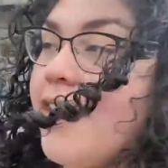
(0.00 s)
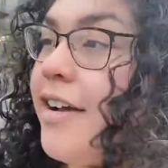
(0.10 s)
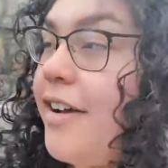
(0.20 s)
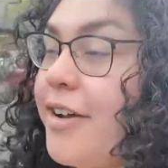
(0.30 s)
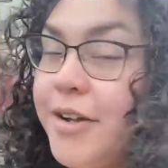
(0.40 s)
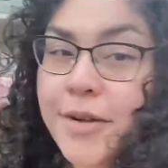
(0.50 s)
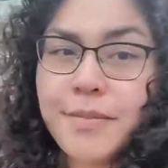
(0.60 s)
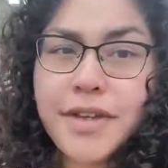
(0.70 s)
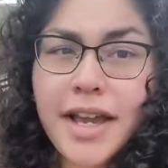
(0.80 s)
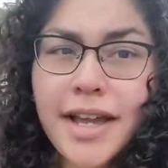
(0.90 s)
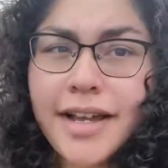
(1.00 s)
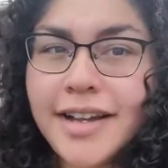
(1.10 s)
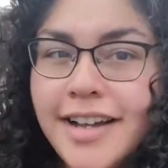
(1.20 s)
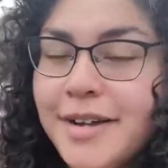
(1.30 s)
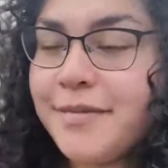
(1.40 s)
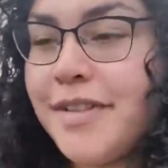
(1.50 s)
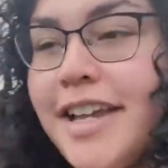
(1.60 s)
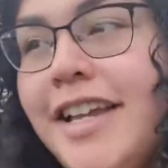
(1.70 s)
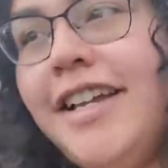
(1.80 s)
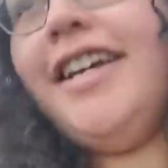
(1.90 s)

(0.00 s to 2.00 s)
Um, yeah, I'm like